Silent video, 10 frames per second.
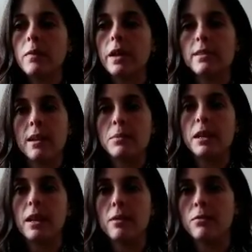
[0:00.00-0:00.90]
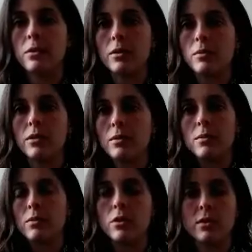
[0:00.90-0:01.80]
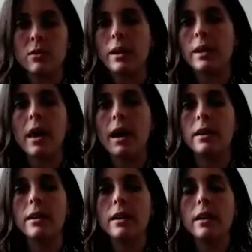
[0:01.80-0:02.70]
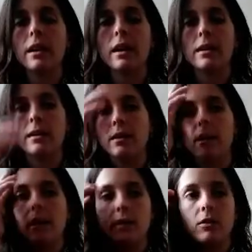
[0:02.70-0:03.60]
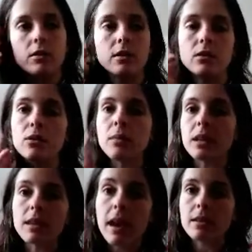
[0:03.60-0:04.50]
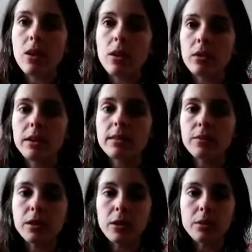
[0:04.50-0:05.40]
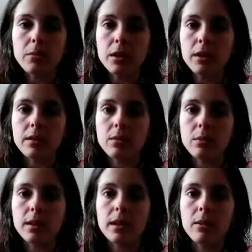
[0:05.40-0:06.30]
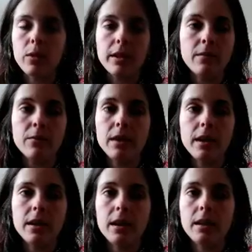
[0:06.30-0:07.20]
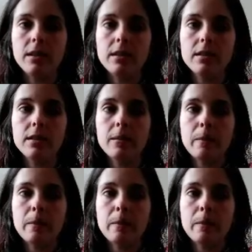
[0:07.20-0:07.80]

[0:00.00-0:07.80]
accepting it for just doing that and just assuming that that's all there is for you, because really we're infinite, and